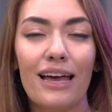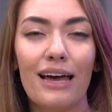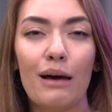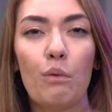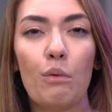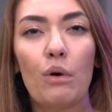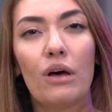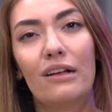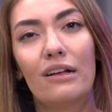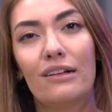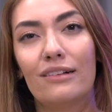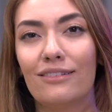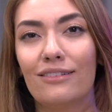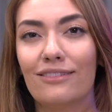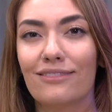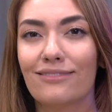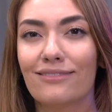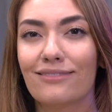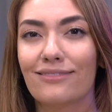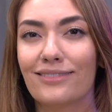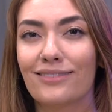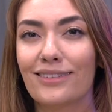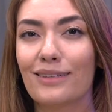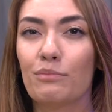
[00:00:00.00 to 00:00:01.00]
Well,
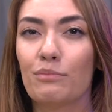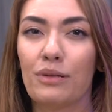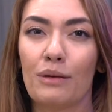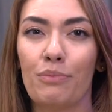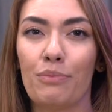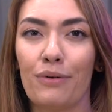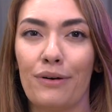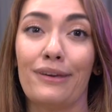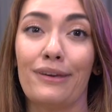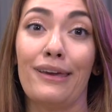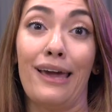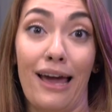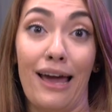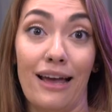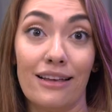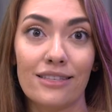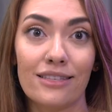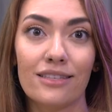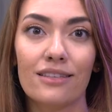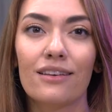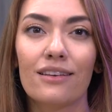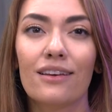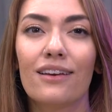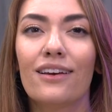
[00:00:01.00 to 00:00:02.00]
simply put,
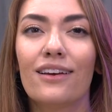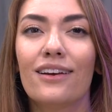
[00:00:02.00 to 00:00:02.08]
yes.